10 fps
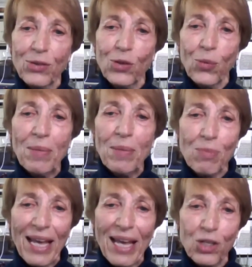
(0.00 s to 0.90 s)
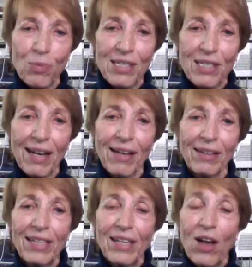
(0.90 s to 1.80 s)
So women's management
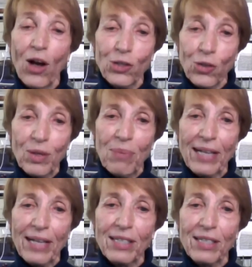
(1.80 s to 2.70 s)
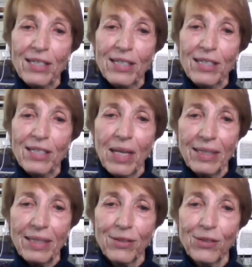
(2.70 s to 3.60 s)
style also impacts the
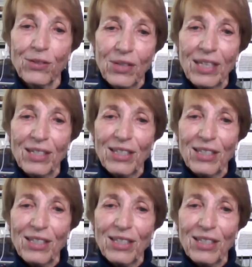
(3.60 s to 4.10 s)
bottom line.